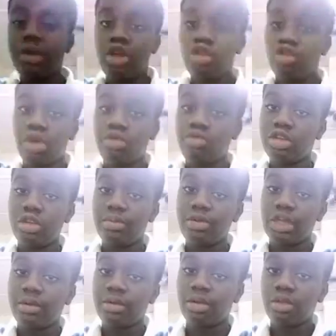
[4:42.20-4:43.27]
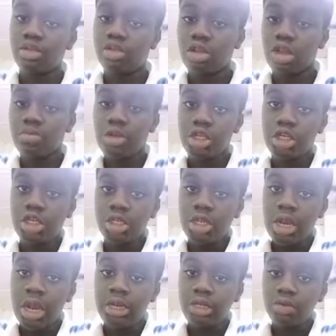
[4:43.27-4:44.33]
to increase your push. I don't want to talk much.
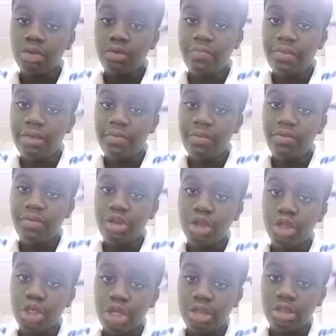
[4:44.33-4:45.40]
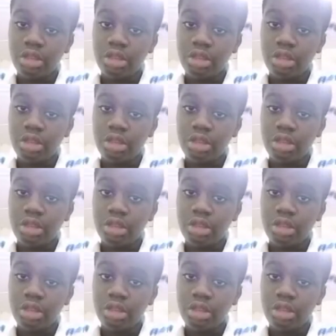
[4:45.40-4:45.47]
I just want to make the video short.